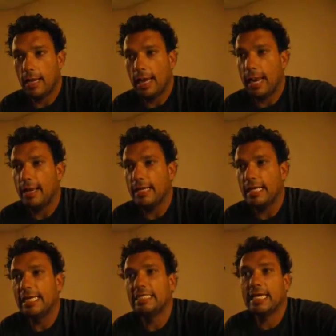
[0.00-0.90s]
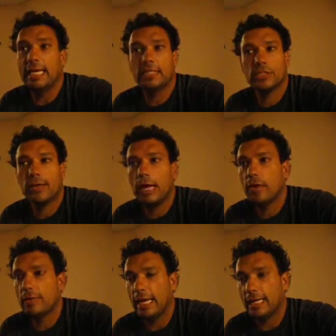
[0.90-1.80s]
And he takes her
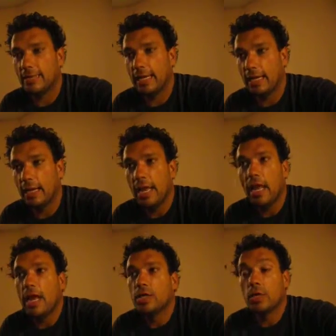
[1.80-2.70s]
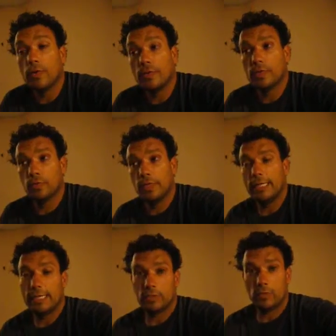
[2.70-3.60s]
out and they go to this really
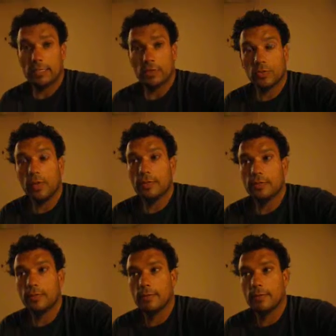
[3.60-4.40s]
nice restaurant.